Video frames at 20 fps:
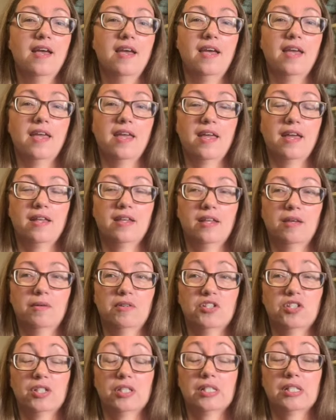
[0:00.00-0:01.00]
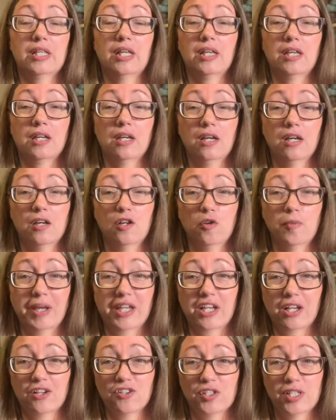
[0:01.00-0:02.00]
and I was just like, oh my
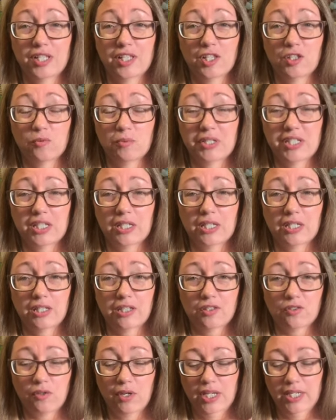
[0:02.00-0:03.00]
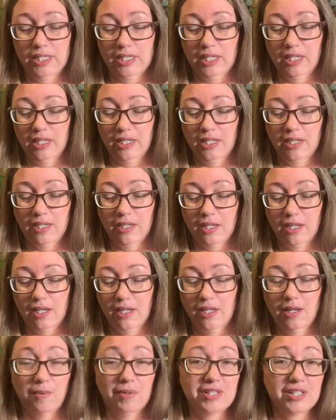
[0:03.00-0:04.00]
gosh, this is ridiculous crazy.
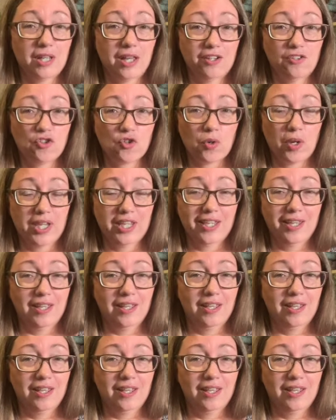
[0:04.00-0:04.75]
And I was not enjoying it.